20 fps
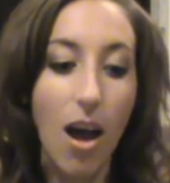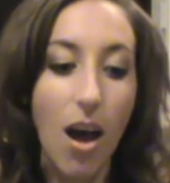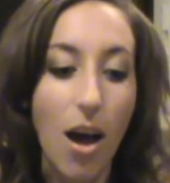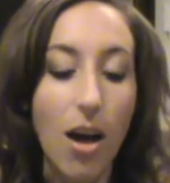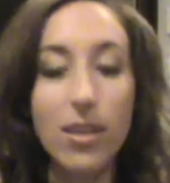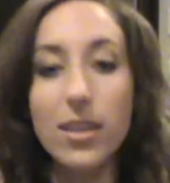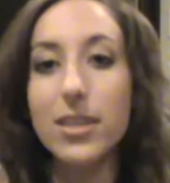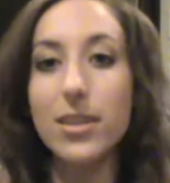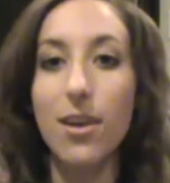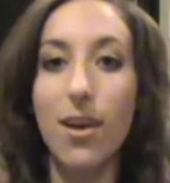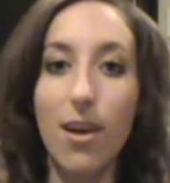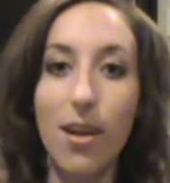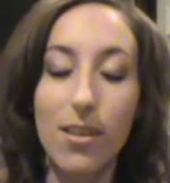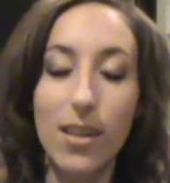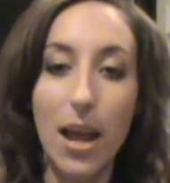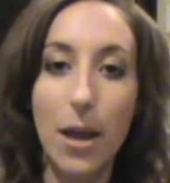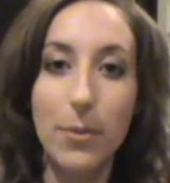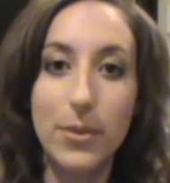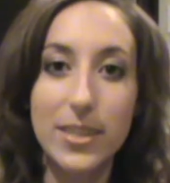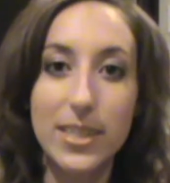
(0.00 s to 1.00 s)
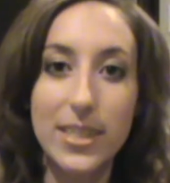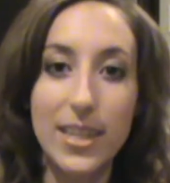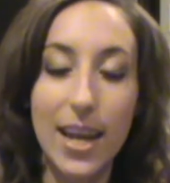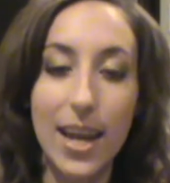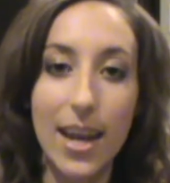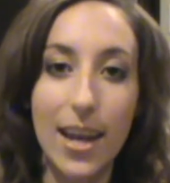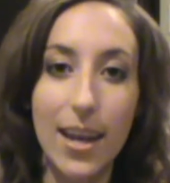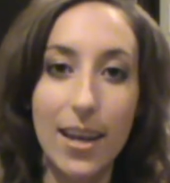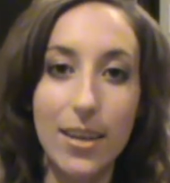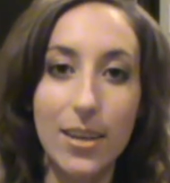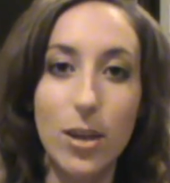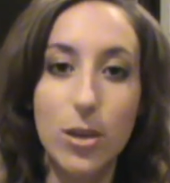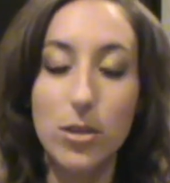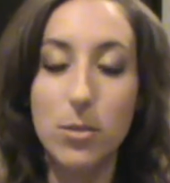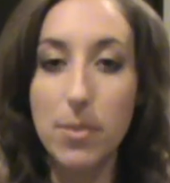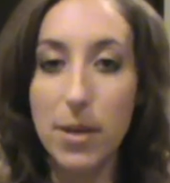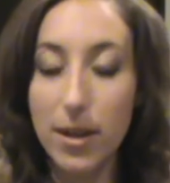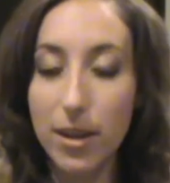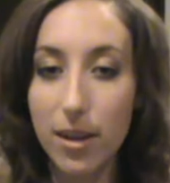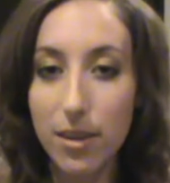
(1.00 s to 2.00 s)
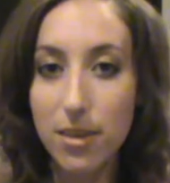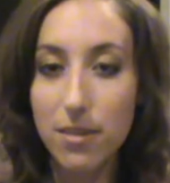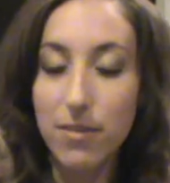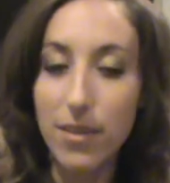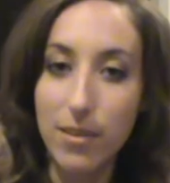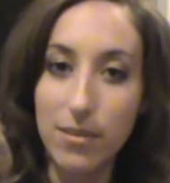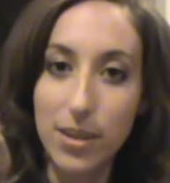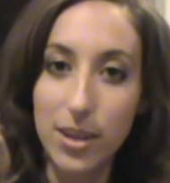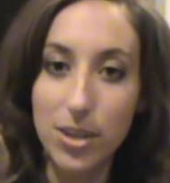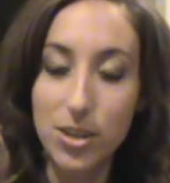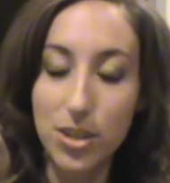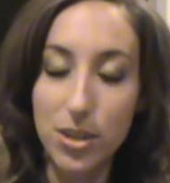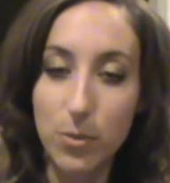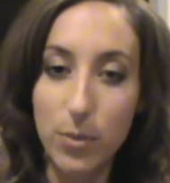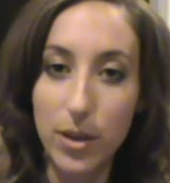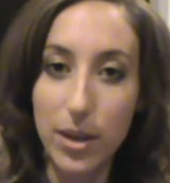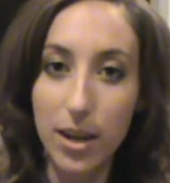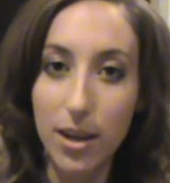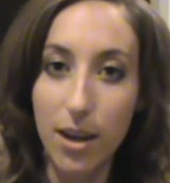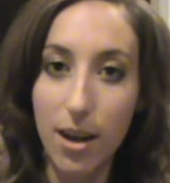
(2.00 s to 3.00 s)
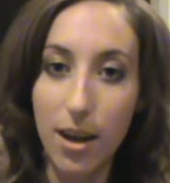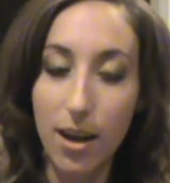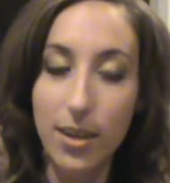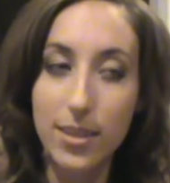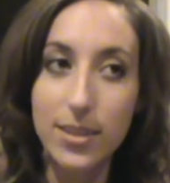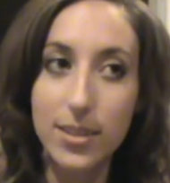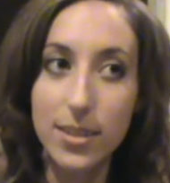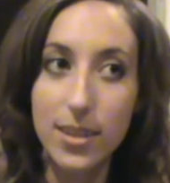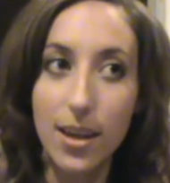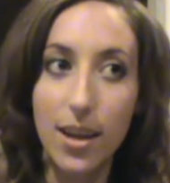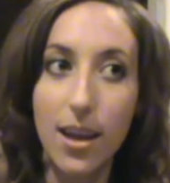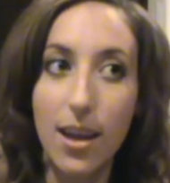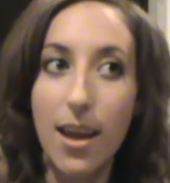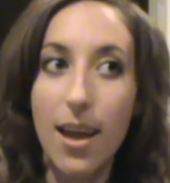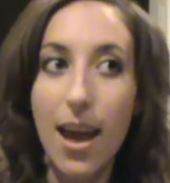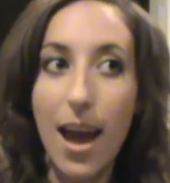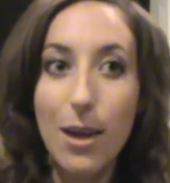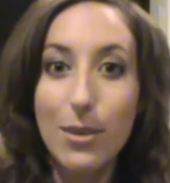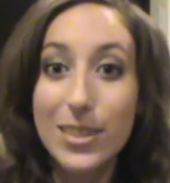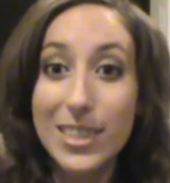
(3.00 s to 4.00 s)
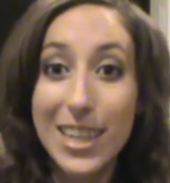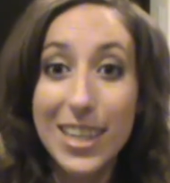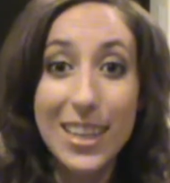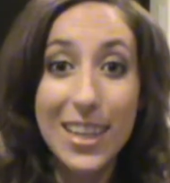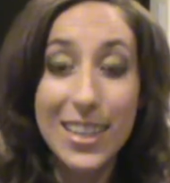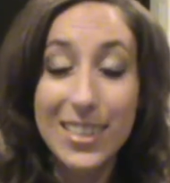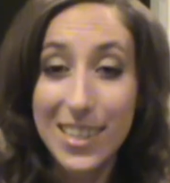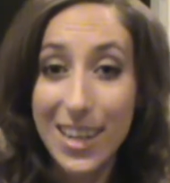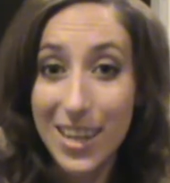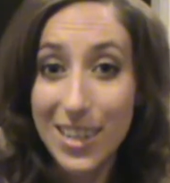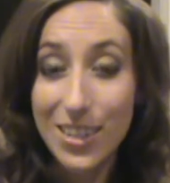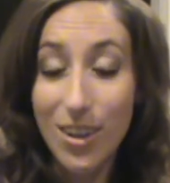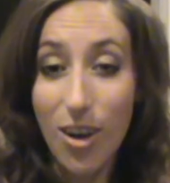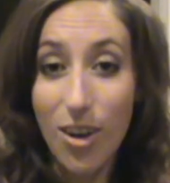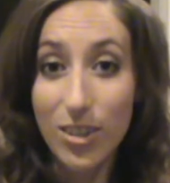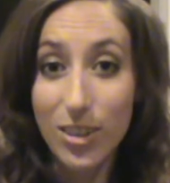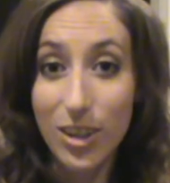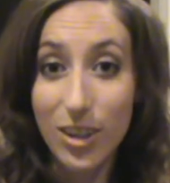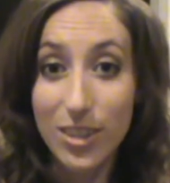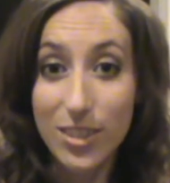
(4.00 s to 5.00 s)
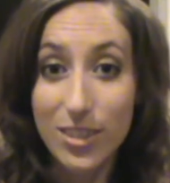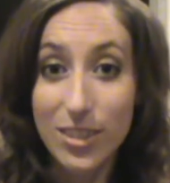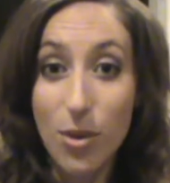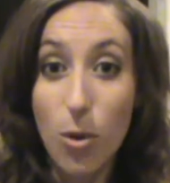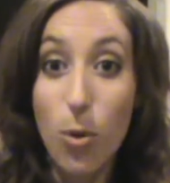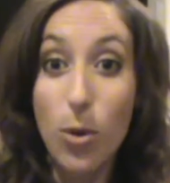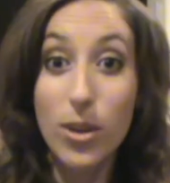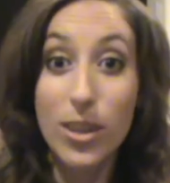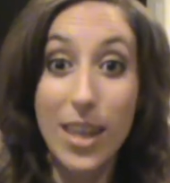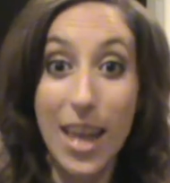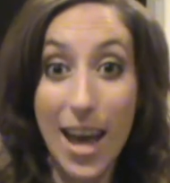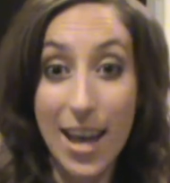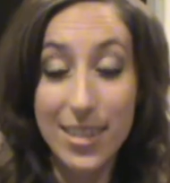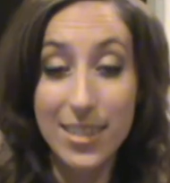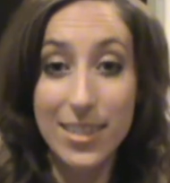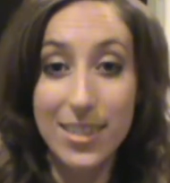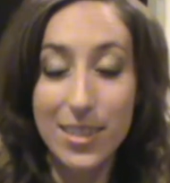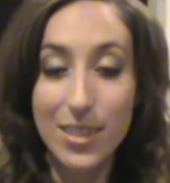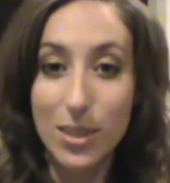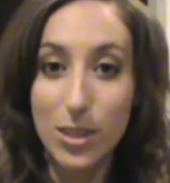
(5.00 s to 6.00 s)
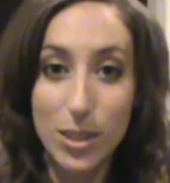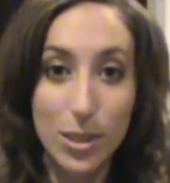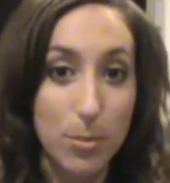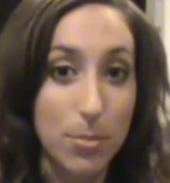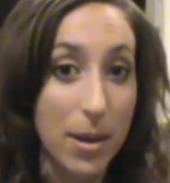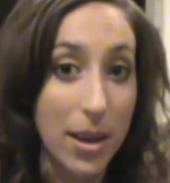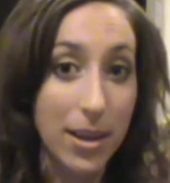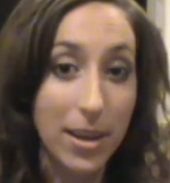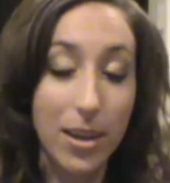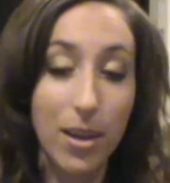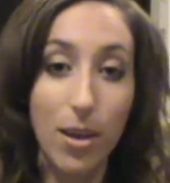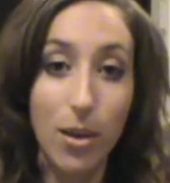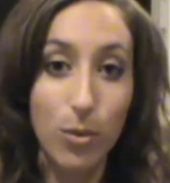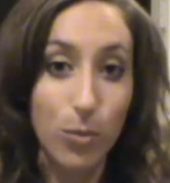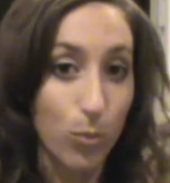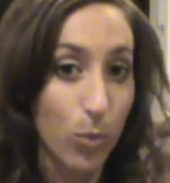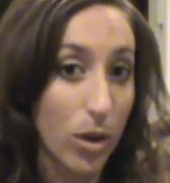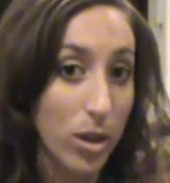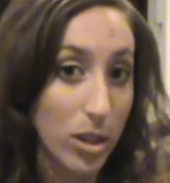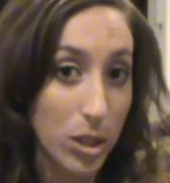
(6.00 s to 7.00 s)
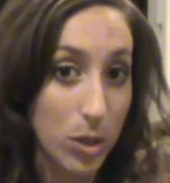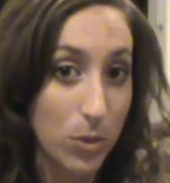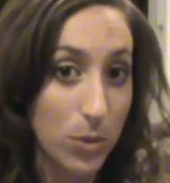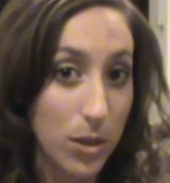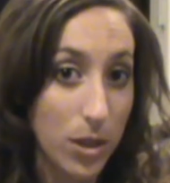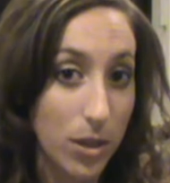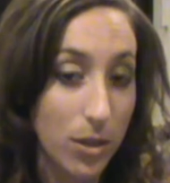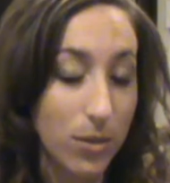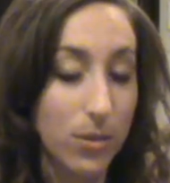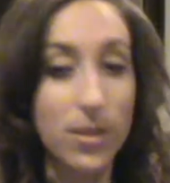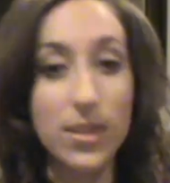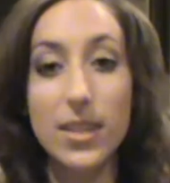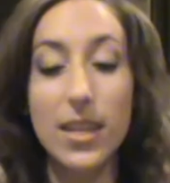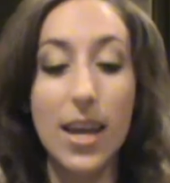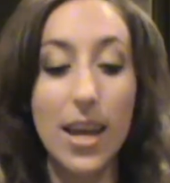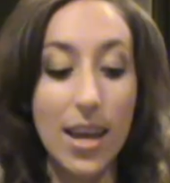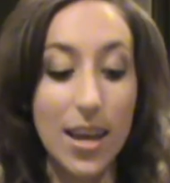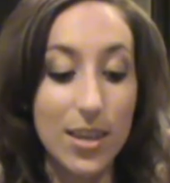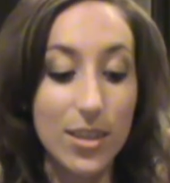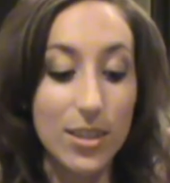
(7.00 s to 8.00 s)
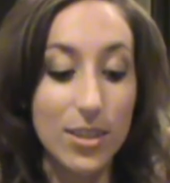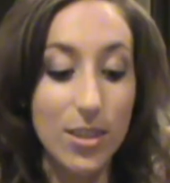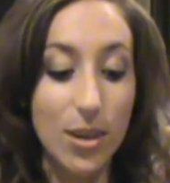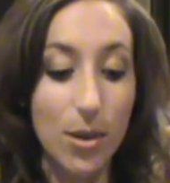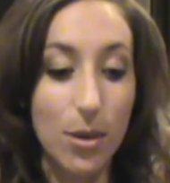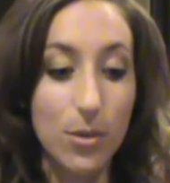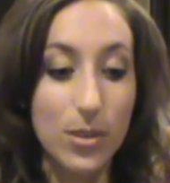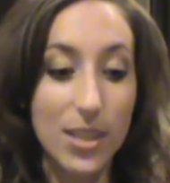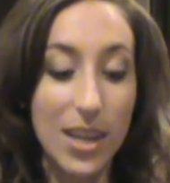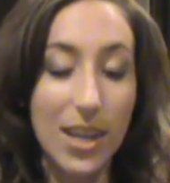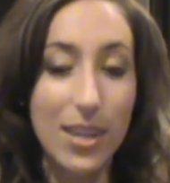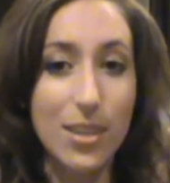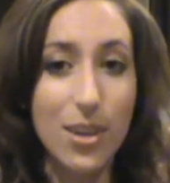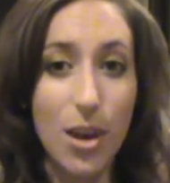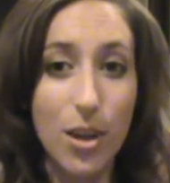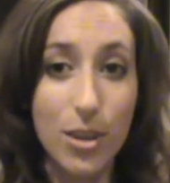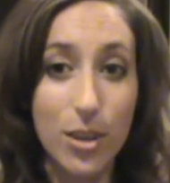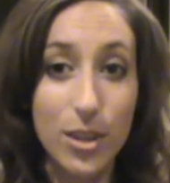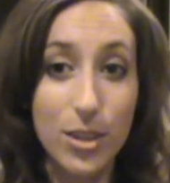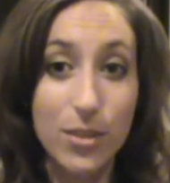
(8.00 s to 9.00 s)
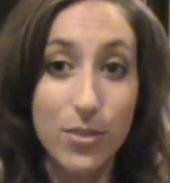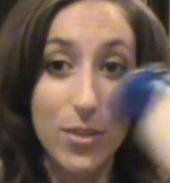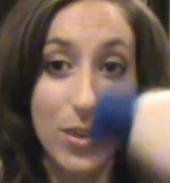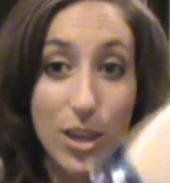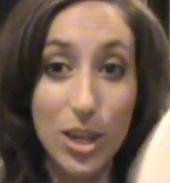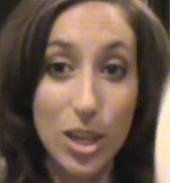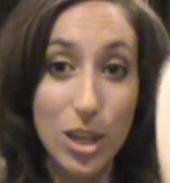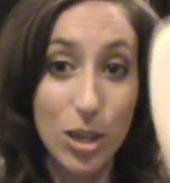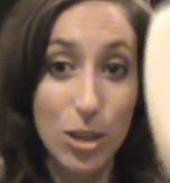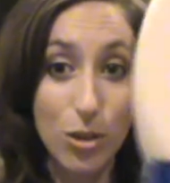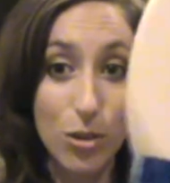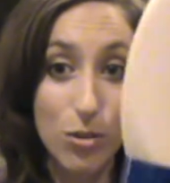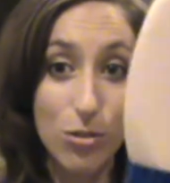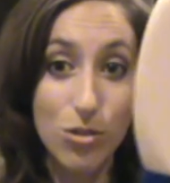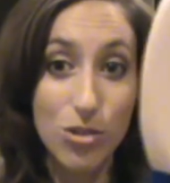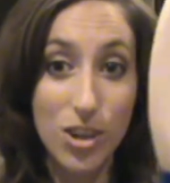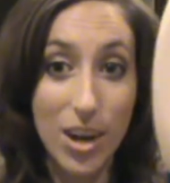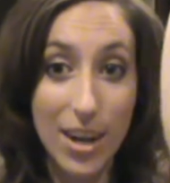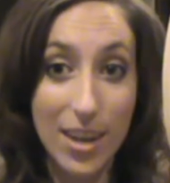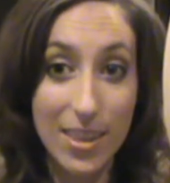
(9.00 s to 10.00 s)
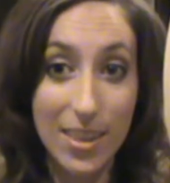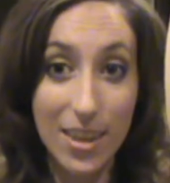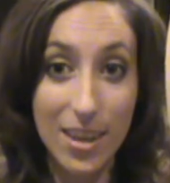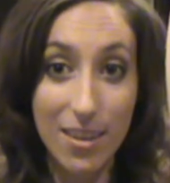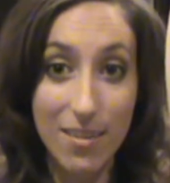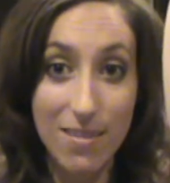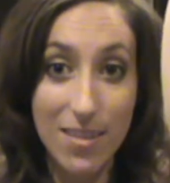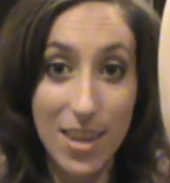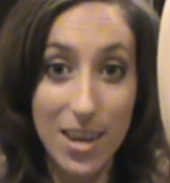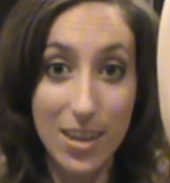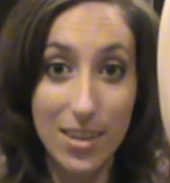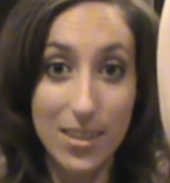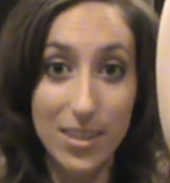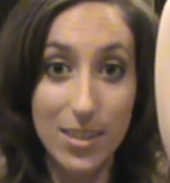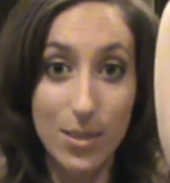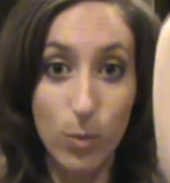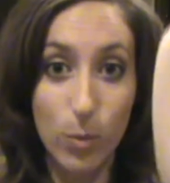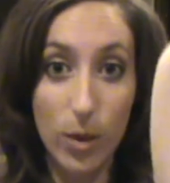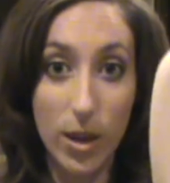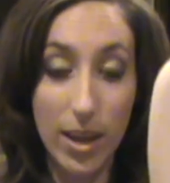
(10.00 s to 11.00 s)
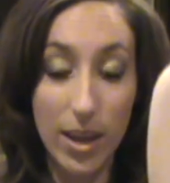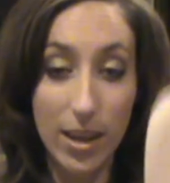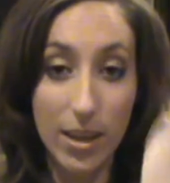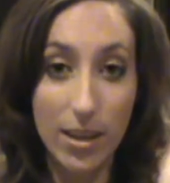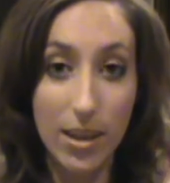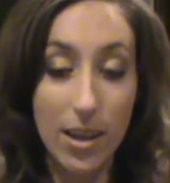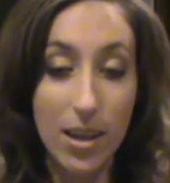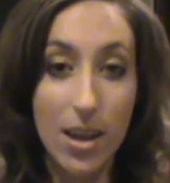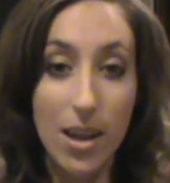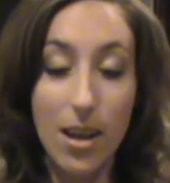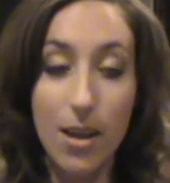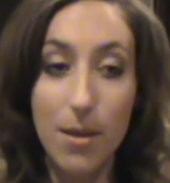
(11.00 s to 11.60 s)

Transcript: all in all, I would say, you know, depending on the foundation and what it costs, I would say like $10 or less, just depending on what you use. So $10 for a huge giant thing of this when